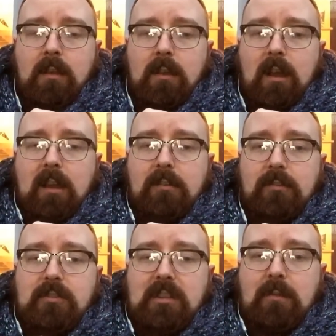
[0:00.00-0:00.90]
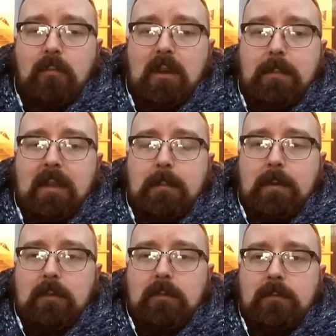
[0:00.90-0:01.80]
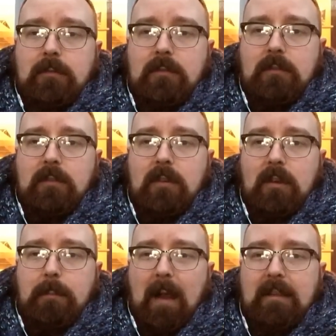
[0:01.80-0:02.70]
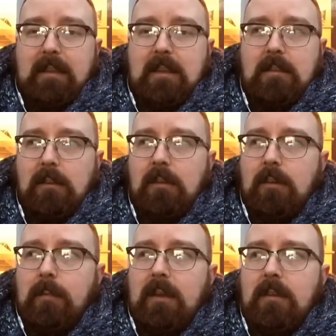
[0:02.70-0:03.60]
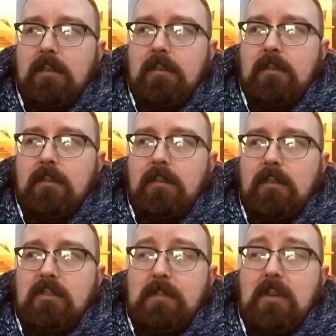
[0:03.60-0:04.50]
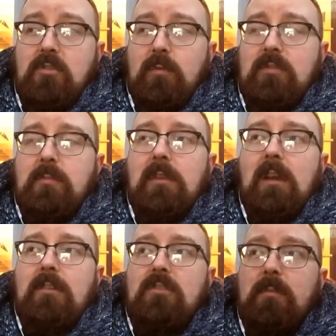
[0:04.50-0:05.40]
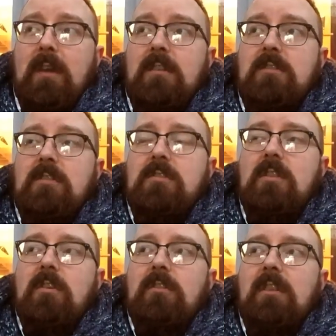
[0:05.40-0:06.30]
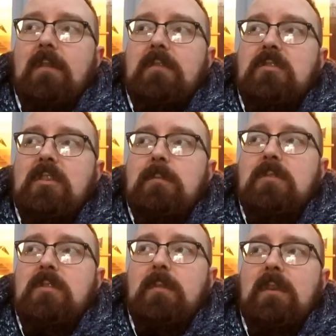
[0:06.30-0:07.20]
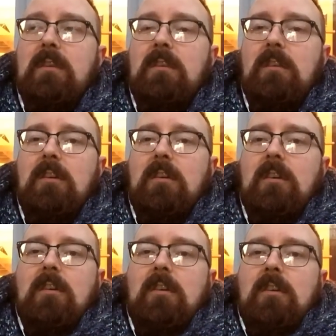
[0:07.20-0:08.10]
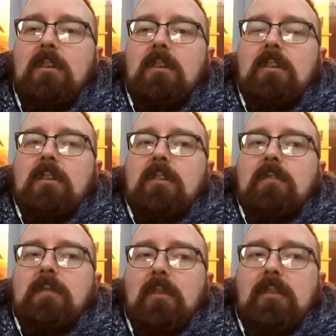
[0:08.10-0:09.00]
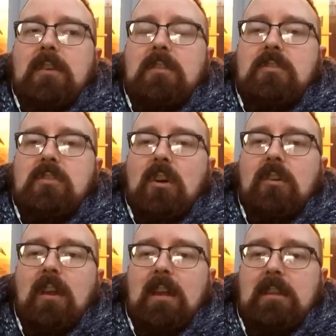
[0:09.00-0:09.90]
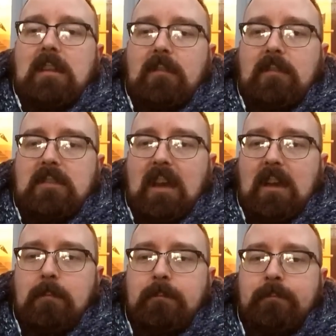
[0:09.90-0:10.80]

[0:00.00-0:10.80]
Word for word: I can understand why people are panicking a little bit, especially with something like Germain's, because it never seems to be fully in stock at any given time.